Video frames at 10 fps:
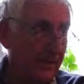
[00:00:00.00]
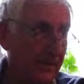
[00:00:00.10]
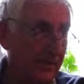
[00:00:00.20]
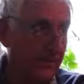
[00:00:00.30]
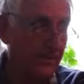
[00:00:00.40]

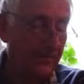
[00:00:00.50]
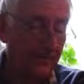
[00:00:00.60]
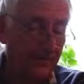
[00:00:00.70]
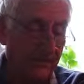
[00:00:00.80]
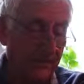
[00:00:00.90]
couples.
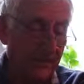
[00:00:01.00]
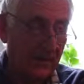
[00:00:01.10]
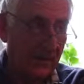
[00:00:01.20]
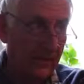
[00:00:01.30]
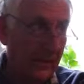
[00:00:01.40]

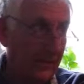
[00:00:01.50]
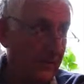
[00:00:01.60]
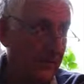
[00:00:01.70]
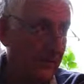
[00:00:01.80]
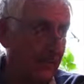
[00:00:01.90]
They
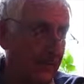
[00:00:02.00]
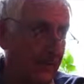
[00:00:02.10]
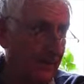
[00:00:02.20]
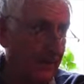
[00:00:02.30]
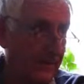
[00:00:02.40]
only dealt with
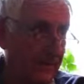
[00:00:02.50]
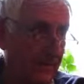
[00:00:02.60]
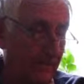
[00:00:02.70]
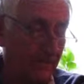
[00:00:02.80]
families.